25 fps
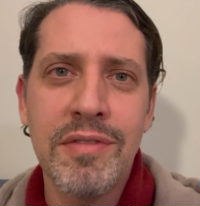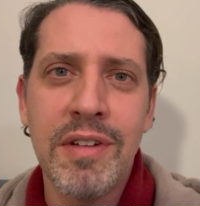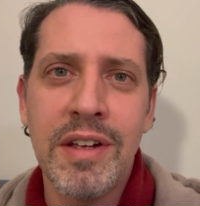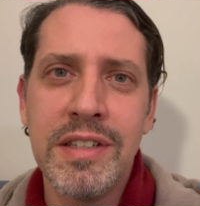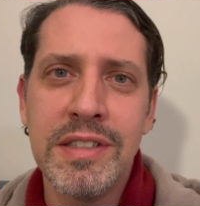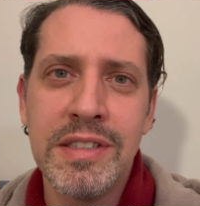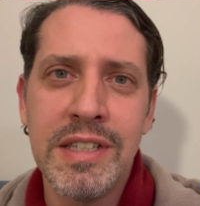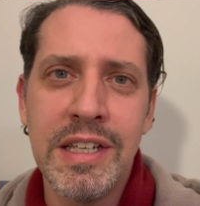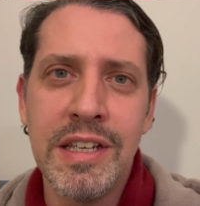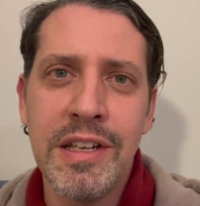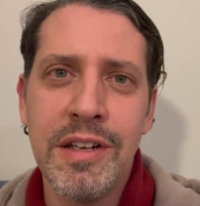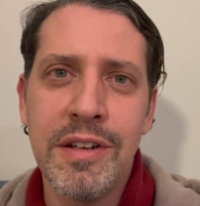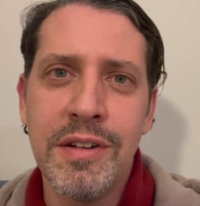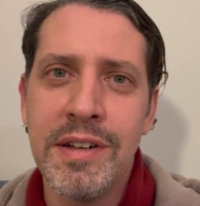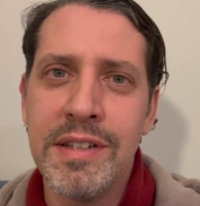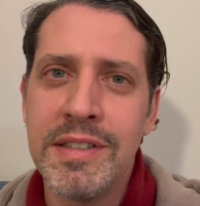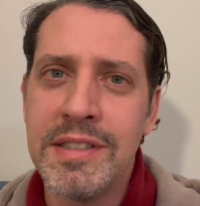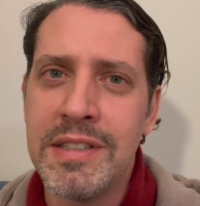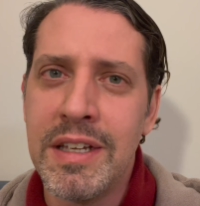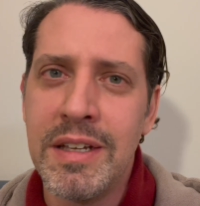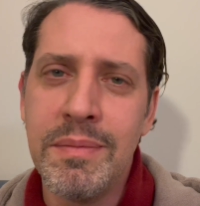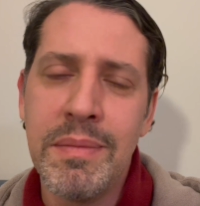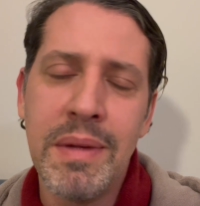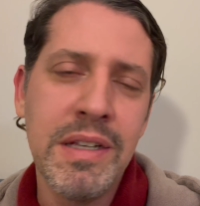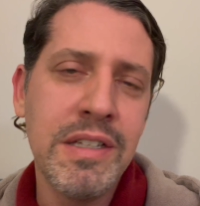I see her as
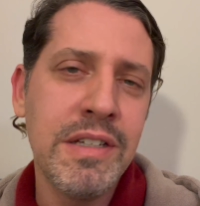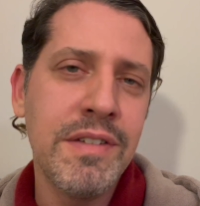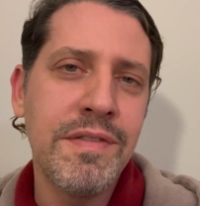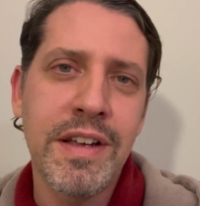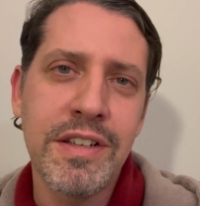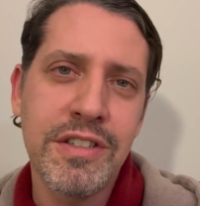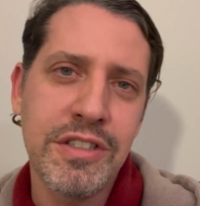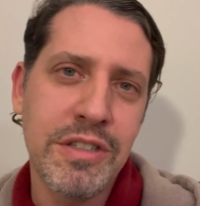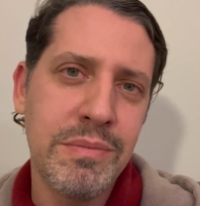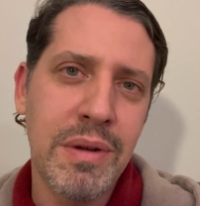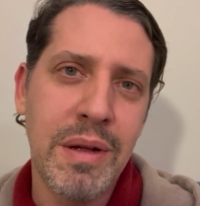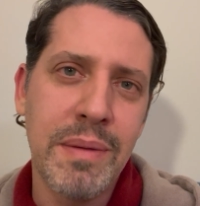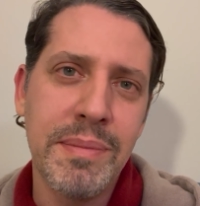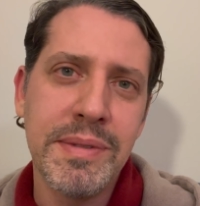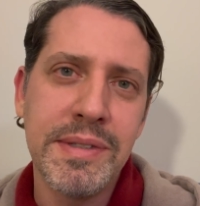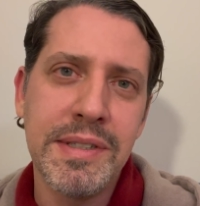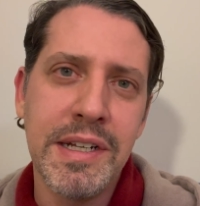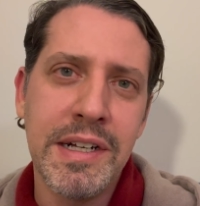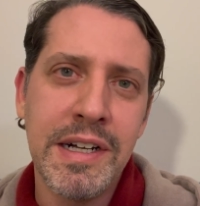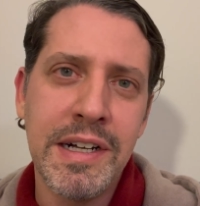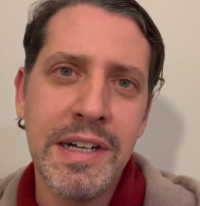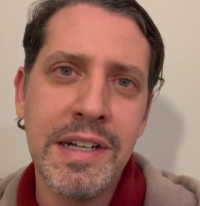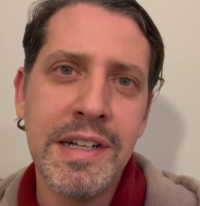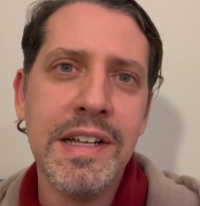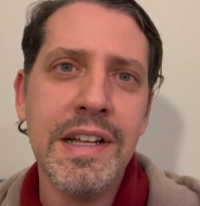a manufactured pop
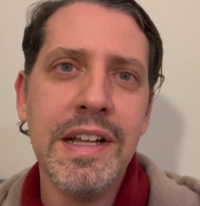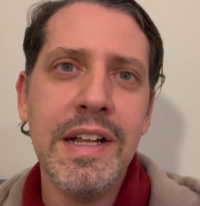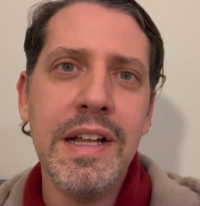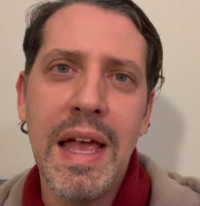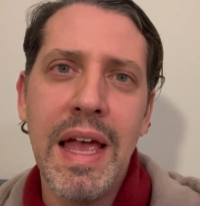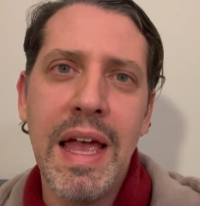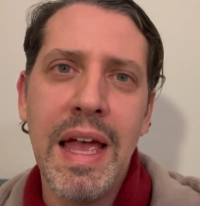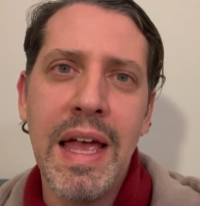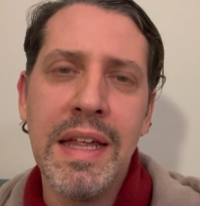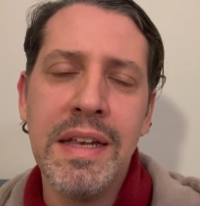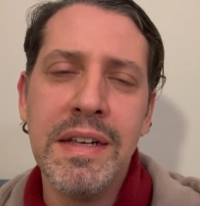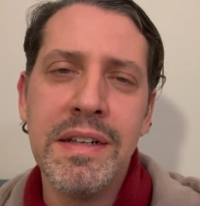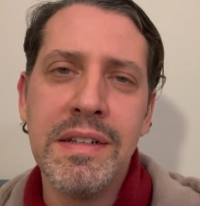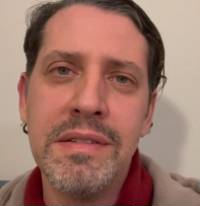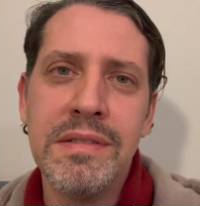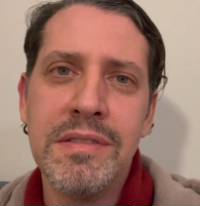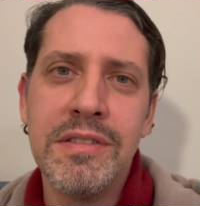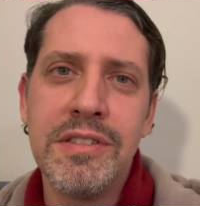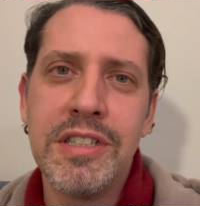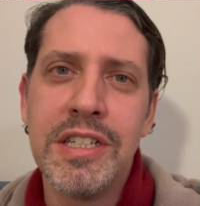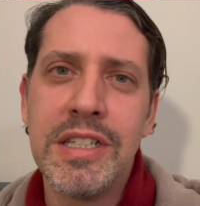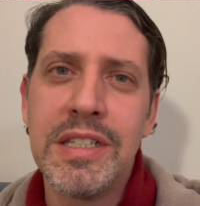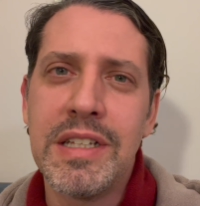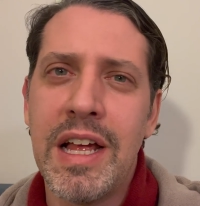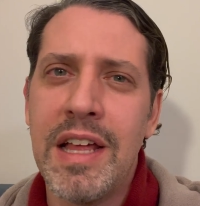star, and
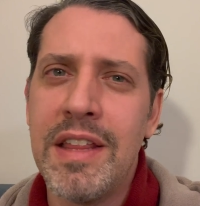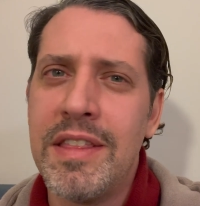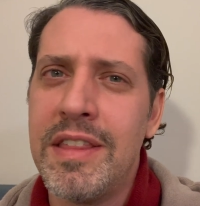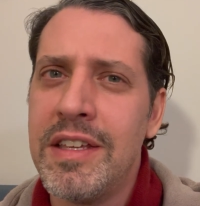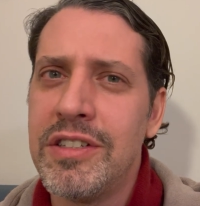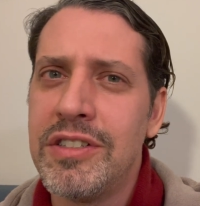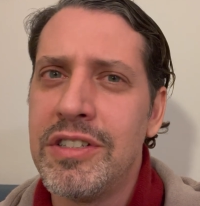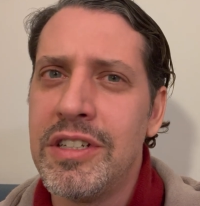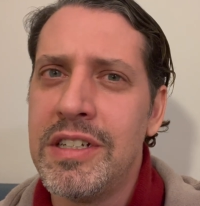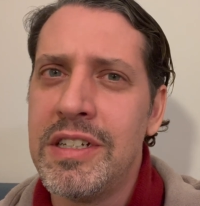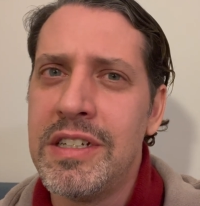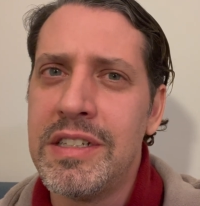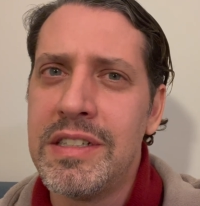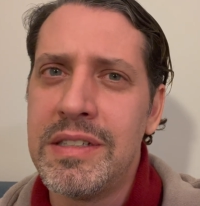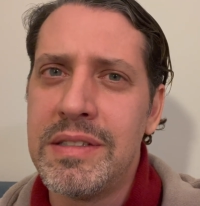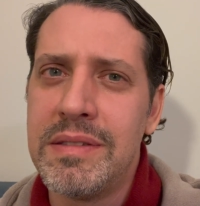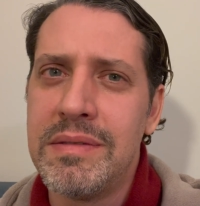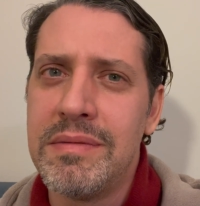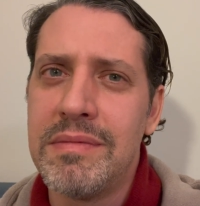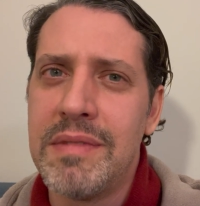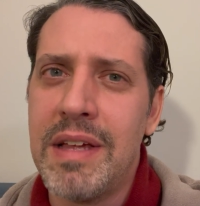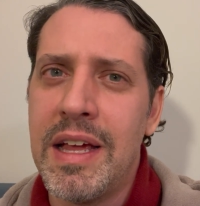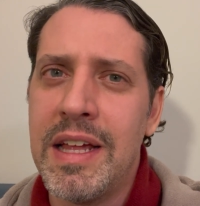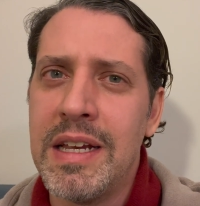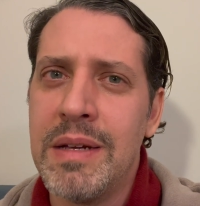I think she's
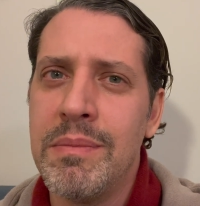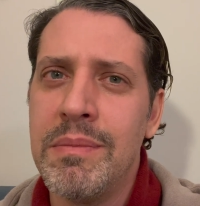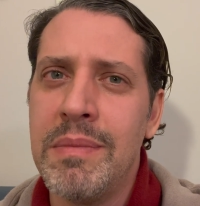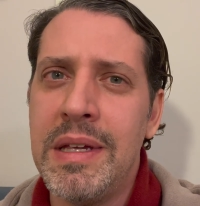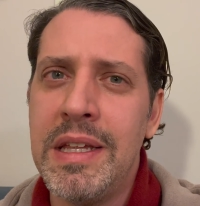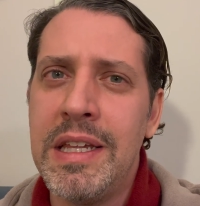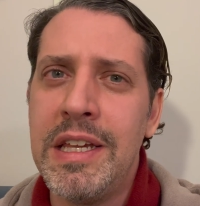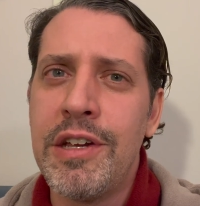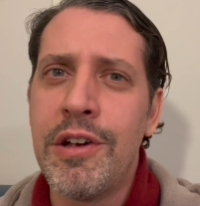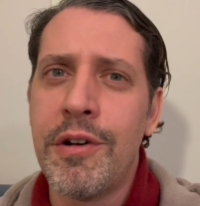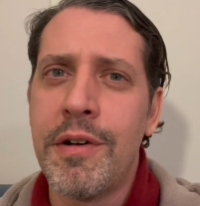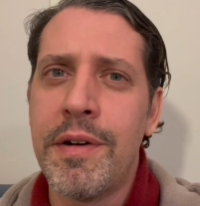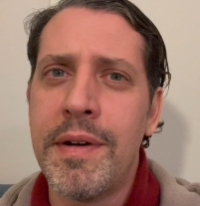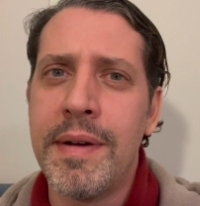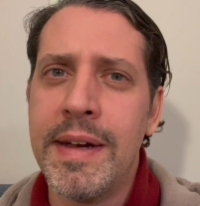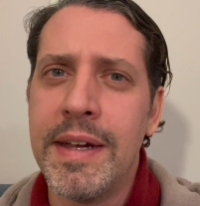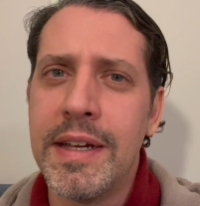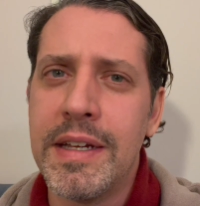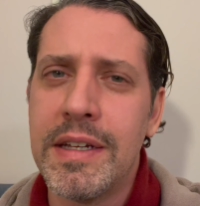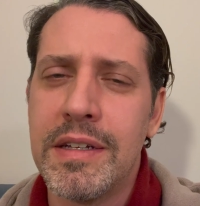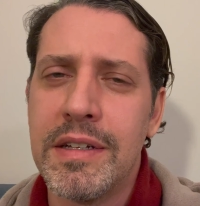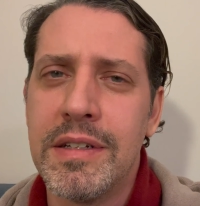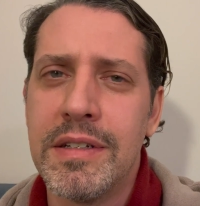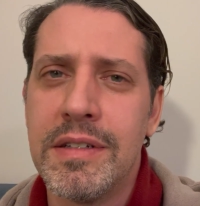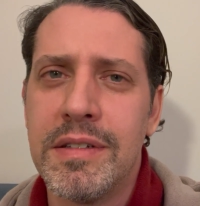had a
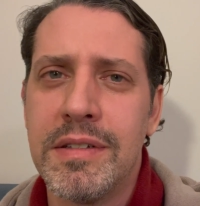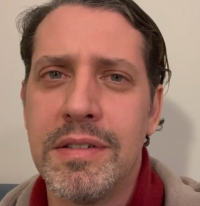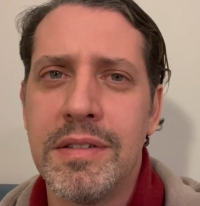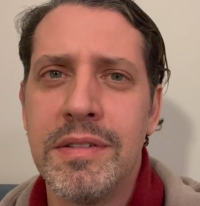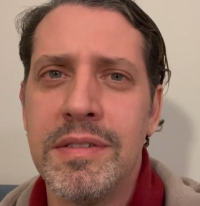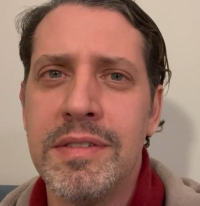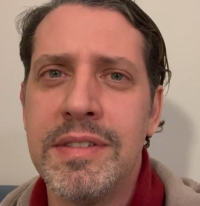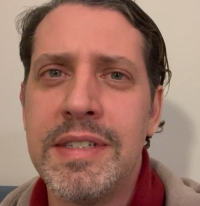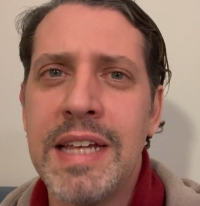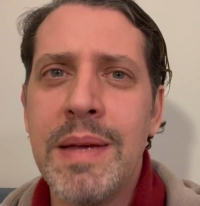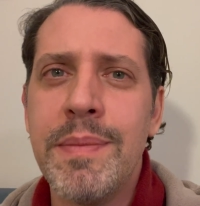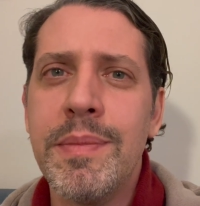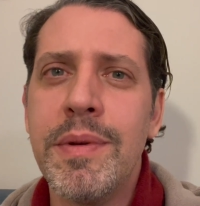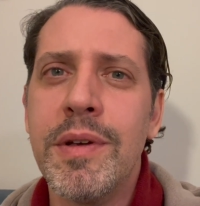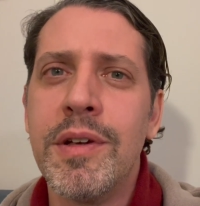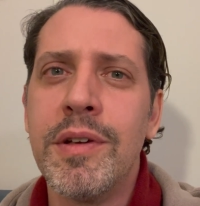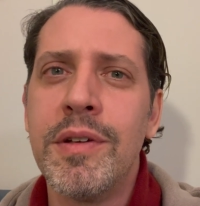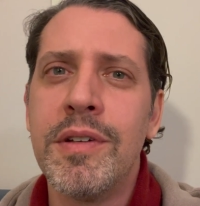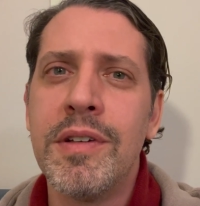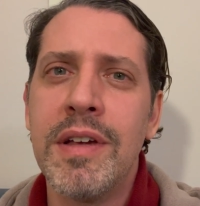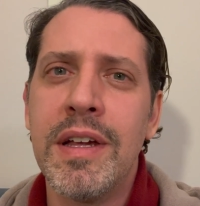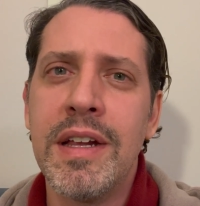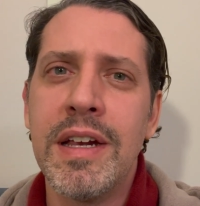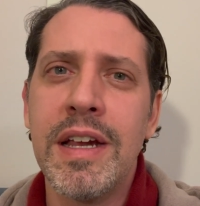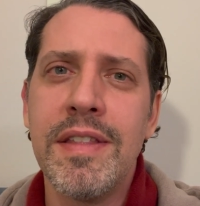meteoric
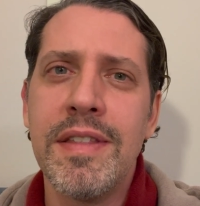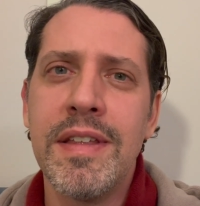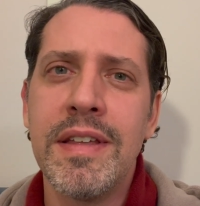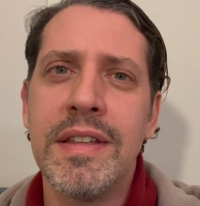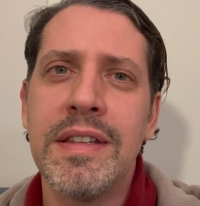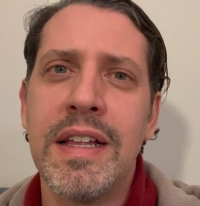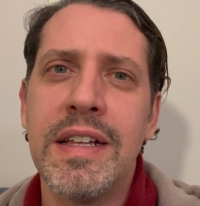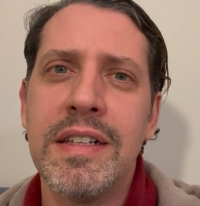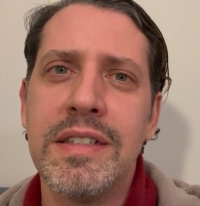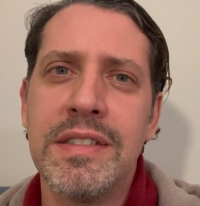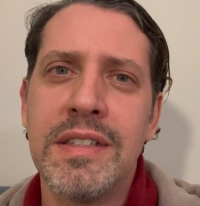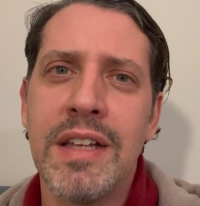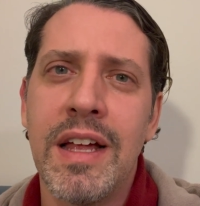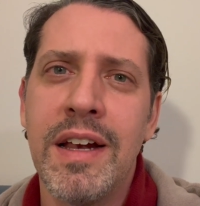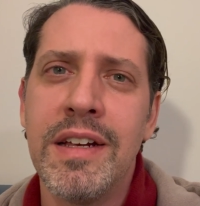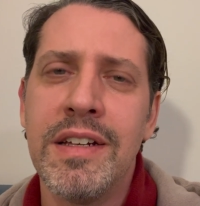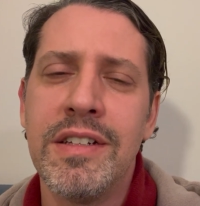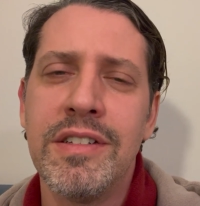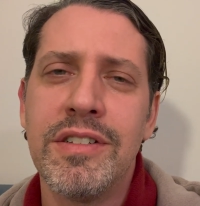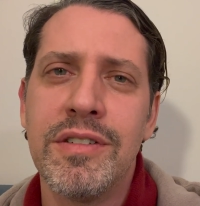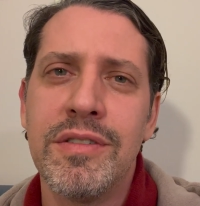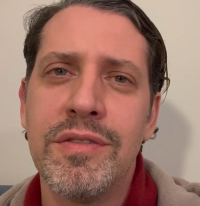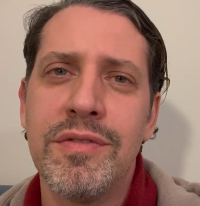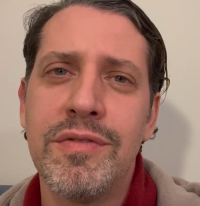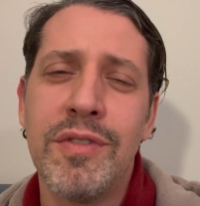debut, and I think that's starting
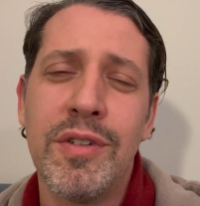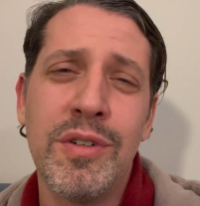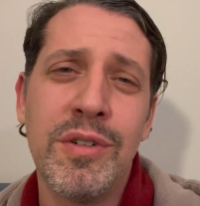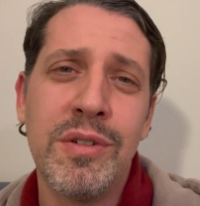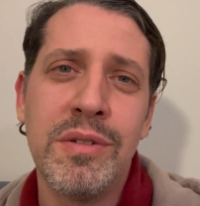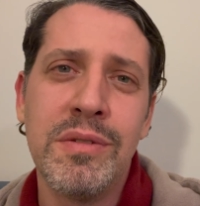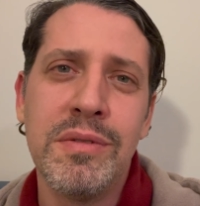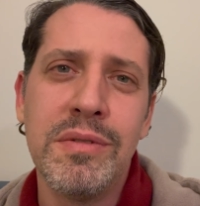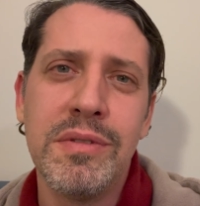to fall.